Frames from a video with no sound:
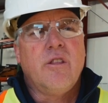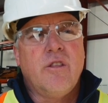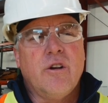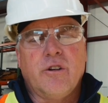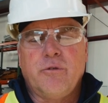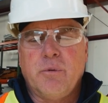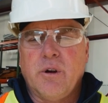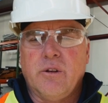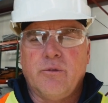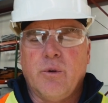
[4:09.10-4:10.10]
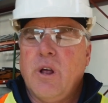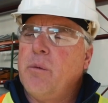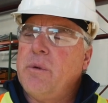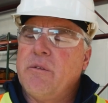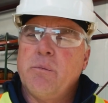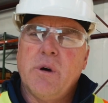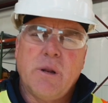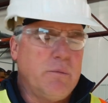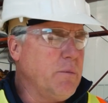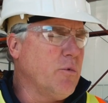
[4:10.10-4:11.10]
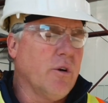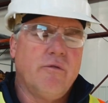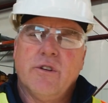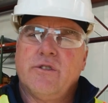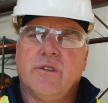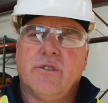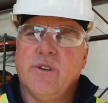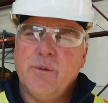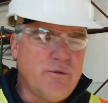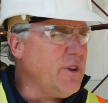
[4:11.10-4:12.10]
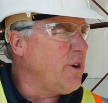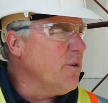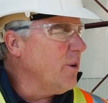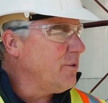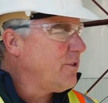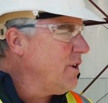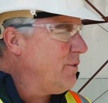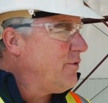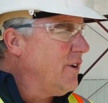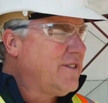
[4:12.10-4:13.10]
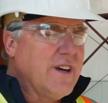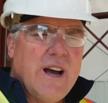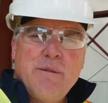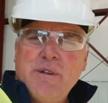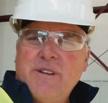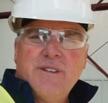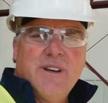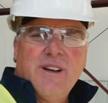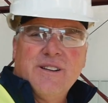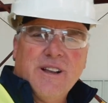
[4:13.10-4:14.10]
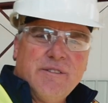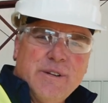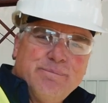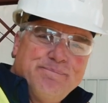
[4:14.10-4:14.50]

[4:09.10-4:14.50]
their experience will help everybody be more efficient. So it was really cool. It was a fun time, and loved it.